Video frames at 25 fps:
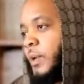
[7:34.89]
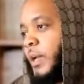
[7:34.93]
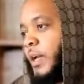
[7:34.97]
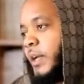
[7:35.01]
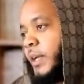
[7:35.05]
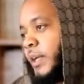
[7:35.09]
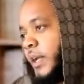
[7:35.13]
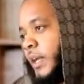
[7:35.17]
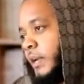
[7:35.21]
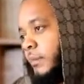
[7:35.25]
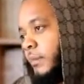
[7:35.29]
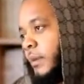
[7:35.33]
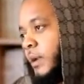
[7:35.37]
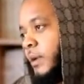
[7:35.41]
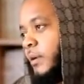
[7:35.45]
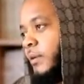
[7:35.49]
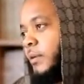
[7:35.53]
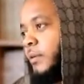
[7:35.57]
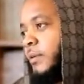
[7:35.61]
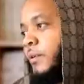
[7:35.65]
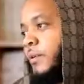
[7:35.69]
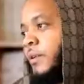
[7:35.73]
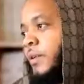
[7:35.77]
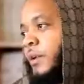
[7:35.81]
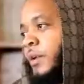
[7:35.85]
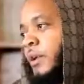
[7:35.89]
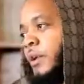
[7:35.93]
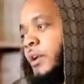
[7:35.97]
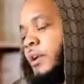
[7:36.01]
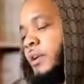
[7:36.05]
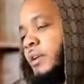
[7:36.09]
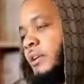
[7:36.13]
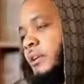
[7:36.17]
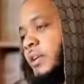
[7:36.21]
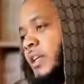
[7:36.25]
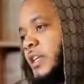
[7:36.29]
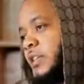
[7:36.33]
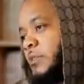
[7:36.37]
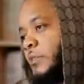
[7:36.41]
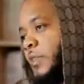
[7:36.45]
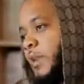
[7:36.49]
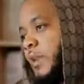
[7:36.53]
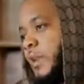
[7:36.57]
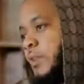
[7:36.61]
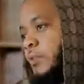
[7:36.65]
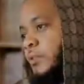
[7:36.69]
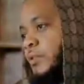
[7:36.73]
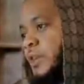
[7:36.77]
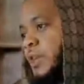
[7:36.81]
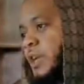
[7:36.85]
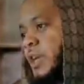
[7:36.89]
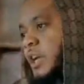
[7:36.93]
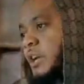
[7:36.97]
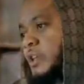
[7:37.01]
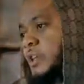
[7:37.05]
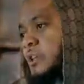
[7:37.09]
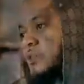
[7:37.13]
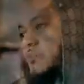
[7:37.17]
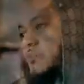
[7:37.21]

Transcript: When I came out, that's where I